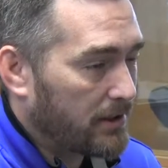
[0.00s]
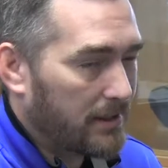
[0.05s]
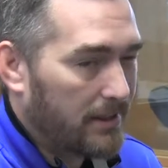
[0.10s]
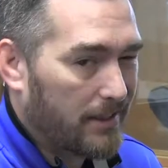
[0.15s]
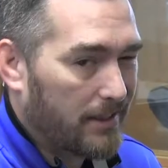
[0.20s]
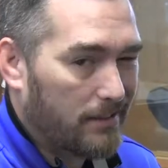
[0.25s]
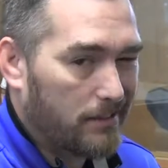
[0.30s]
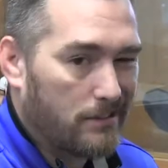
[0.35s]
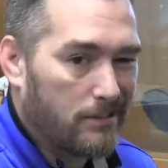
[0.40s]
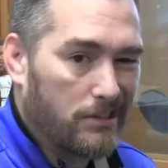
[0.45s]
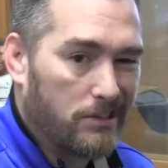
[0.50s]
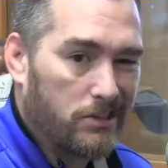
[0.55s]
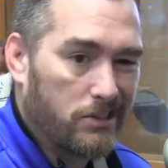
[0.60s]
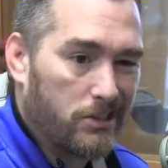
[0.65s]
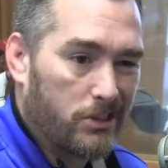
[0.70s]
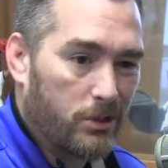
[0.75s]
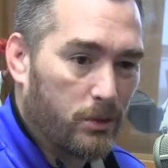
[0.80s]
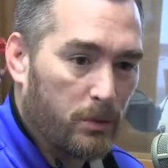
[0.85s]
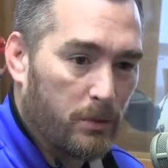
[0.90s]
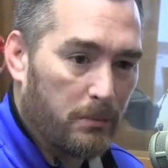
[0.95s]
I think
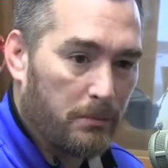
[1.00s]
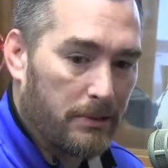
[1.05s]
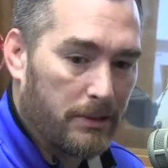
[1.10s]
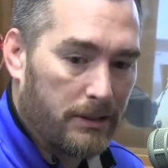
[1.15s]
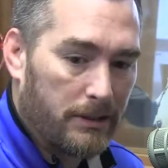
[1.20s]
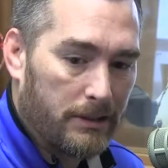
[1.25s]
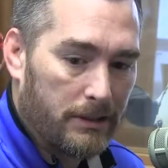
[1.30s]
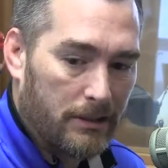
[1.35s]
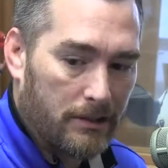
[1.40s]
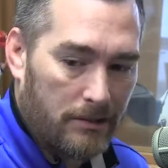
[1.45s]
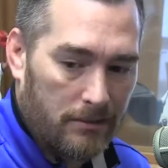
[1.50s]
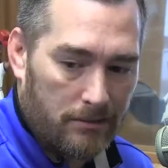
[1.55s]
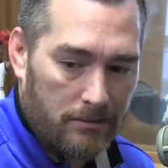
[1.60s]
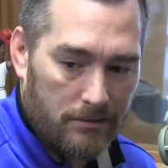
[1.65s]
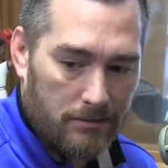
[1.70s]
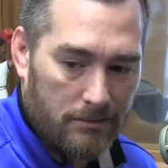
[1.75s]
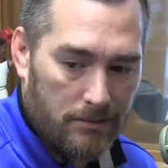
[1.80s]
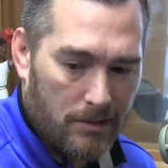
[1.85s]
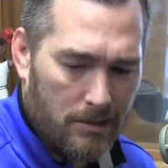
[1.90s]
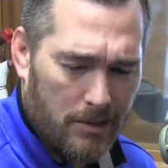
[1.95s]
this year would be
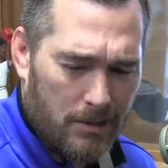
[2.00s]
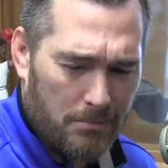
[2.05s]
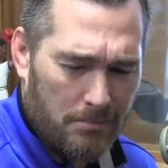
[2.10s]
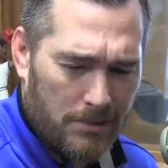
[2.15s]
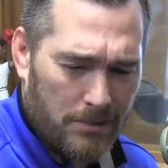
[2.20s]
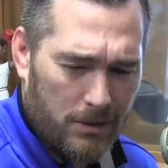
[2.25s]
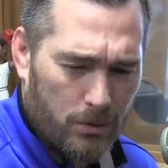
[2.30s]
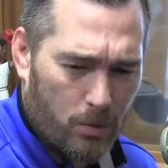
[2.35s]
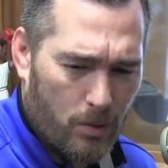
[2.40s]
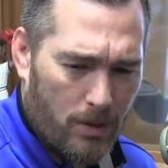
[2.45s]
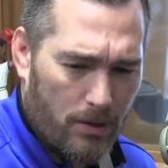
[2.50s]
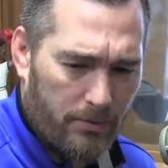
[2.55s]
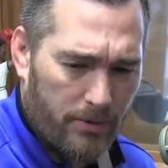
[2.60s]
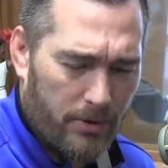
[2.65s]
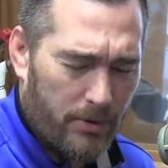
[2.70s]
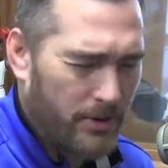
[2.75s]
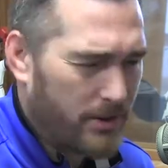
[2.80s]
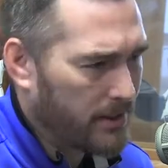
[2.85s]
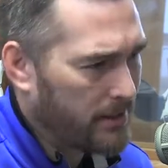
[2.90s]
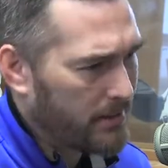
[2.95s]
my 12th,
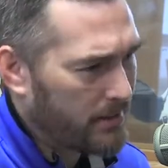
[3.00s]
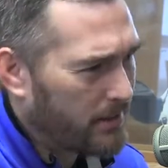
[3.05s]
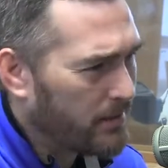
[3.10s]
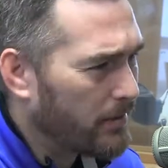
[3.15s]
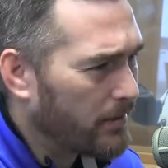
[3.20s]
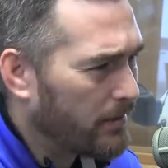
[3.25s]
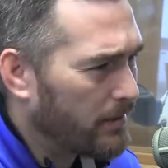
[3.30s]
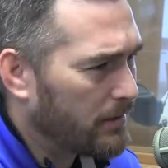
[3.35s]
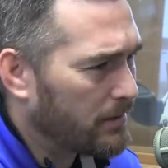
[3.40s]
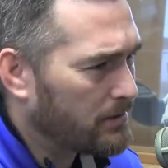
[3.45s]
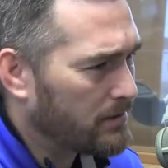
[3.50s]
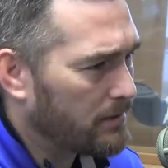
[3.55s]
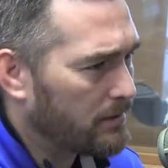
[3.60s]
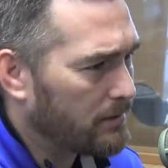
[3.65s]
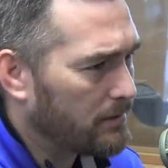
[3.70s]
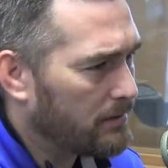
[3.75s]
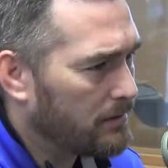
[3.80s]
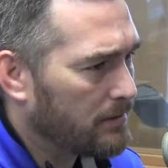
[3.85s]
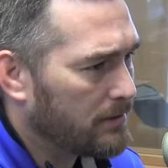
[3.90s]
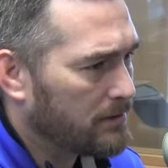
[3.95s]
13th year as
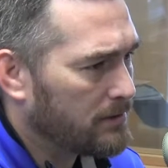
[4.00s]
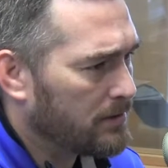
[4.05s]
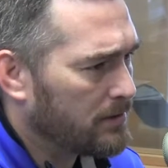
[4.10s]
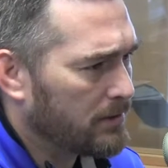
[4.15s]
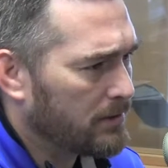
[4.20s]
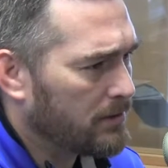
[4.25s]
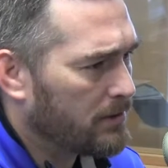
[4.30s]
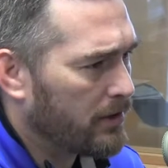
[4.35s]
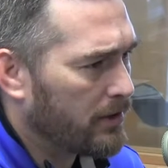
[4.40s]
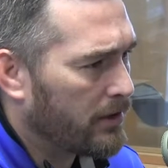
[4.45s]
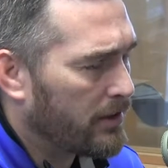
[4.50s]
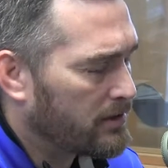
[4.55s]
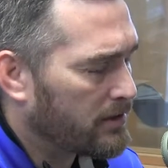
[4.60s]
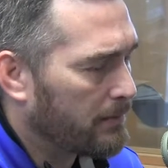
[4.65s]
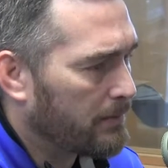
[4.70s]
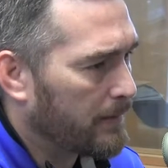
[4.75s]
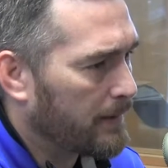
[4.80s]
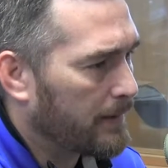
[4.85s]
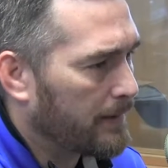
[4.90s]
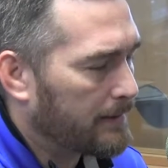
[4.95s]
an attorney,
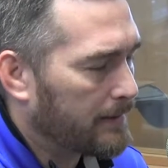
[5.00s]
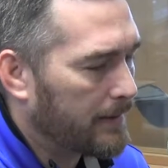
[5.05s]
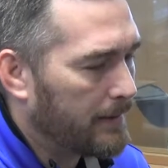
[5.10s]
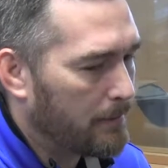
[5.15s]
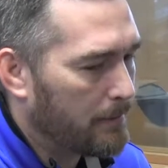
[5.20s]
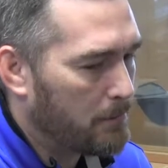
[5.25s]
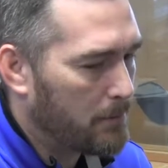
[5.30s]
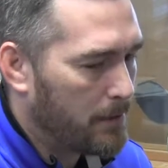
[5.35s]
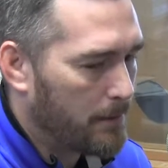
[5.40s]
something like that.